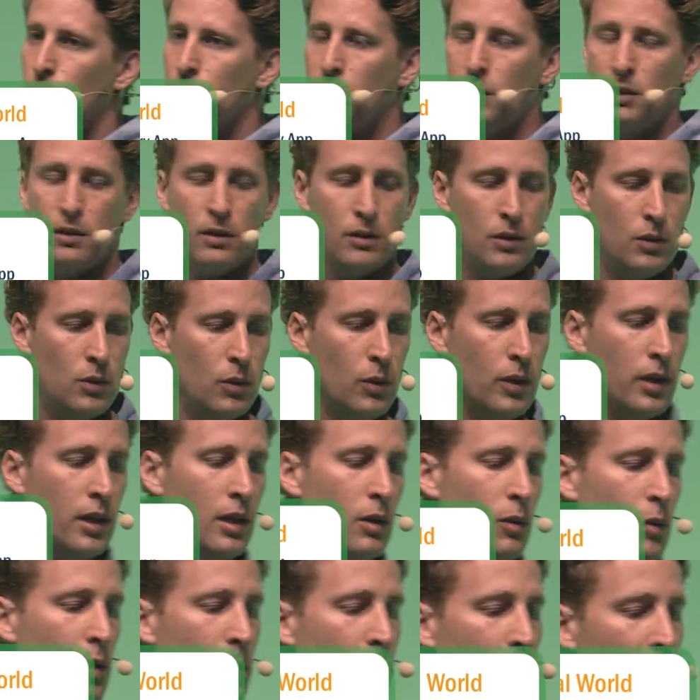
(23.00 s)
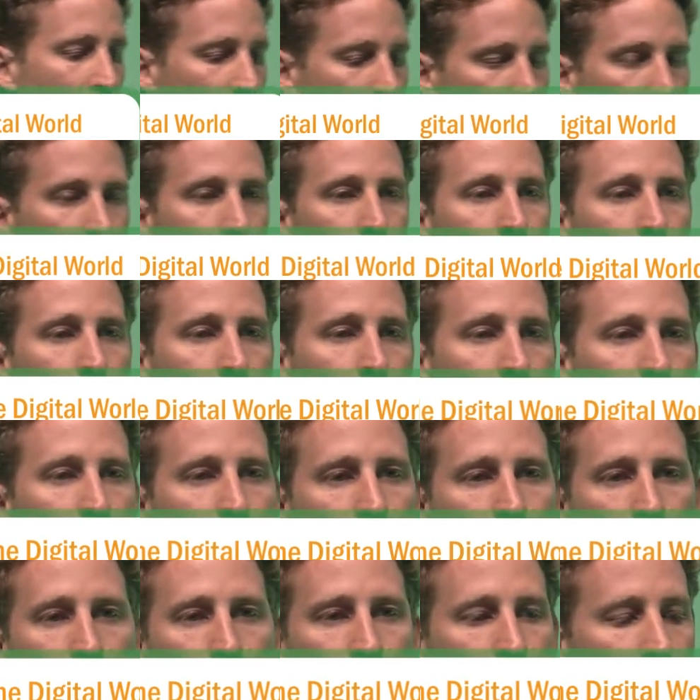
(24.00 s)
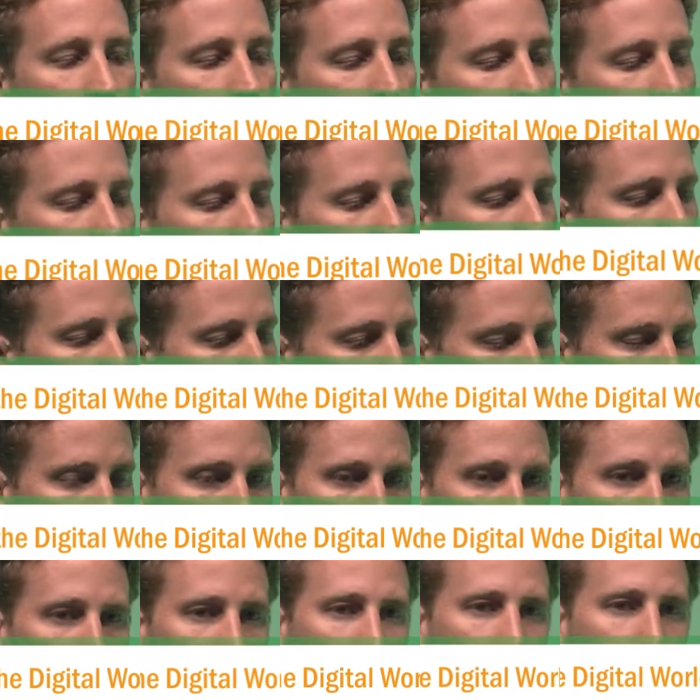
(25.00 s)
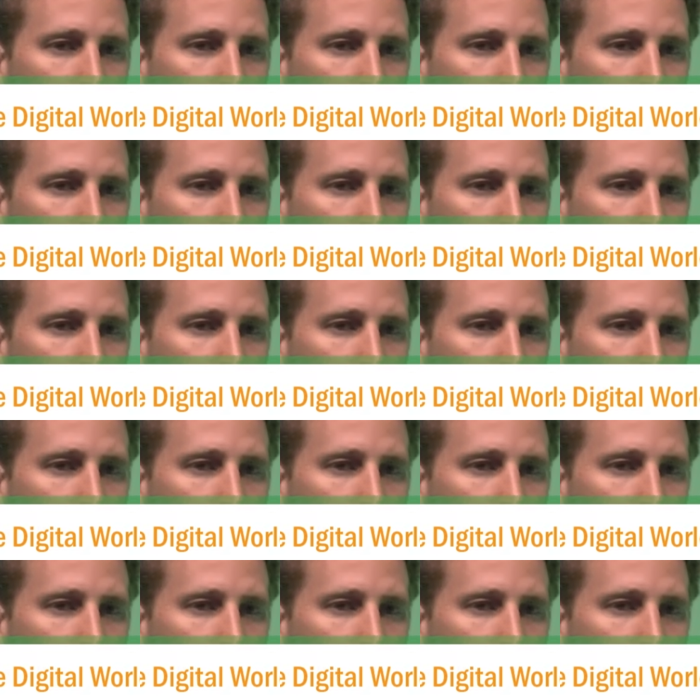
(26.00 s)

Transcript: we are doing, we measure the digital world.